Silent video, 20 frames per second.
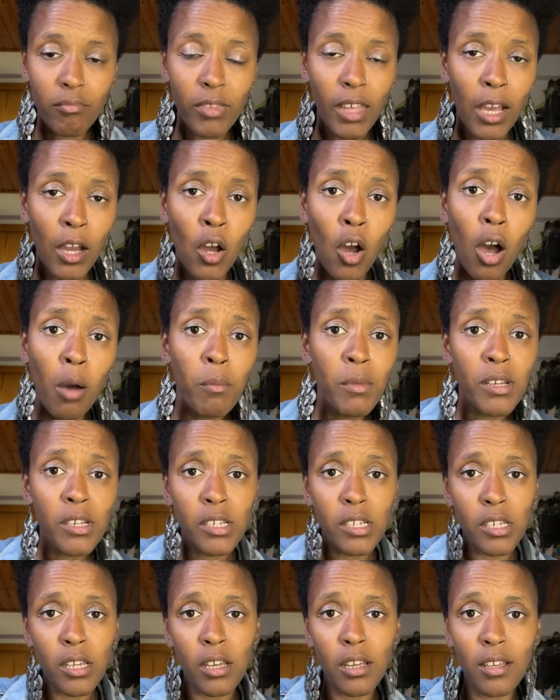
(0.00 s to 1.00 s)

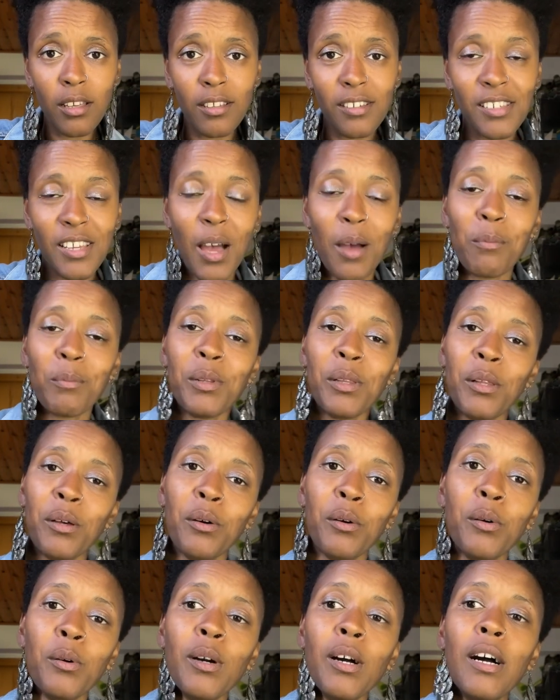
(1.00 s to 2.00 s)
comment down
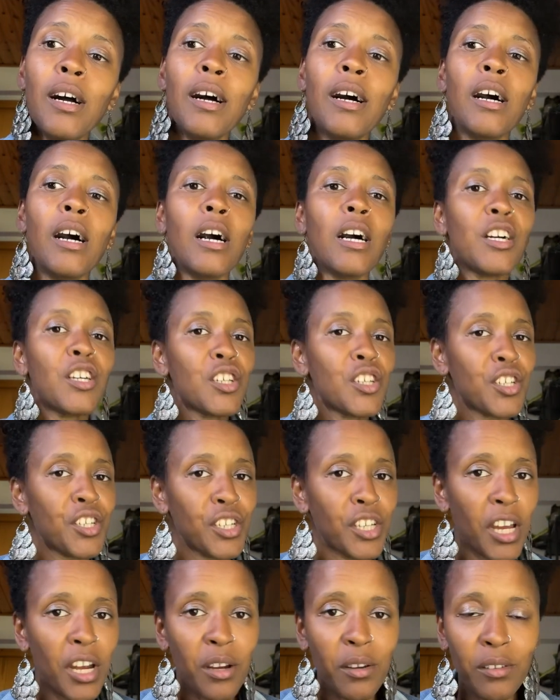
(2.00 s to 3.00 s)
below,
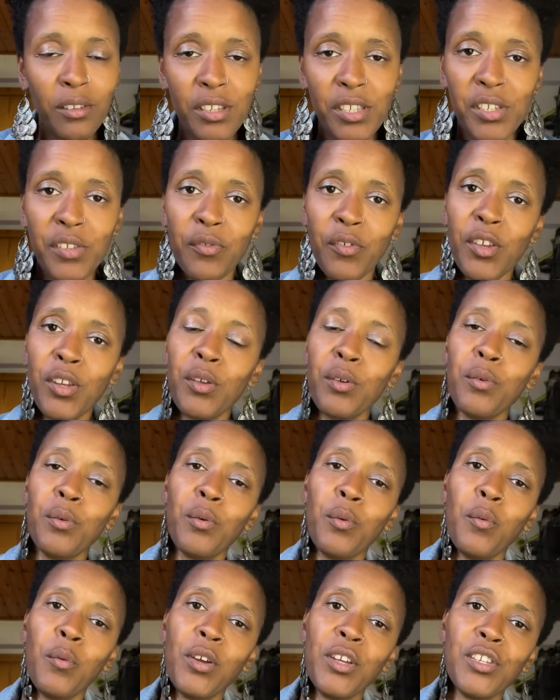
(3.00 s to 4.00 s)
share this video
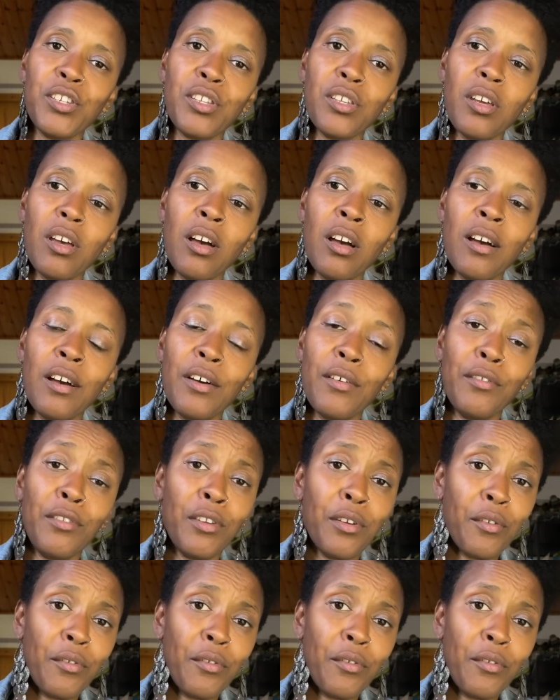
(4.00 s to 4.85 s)
with your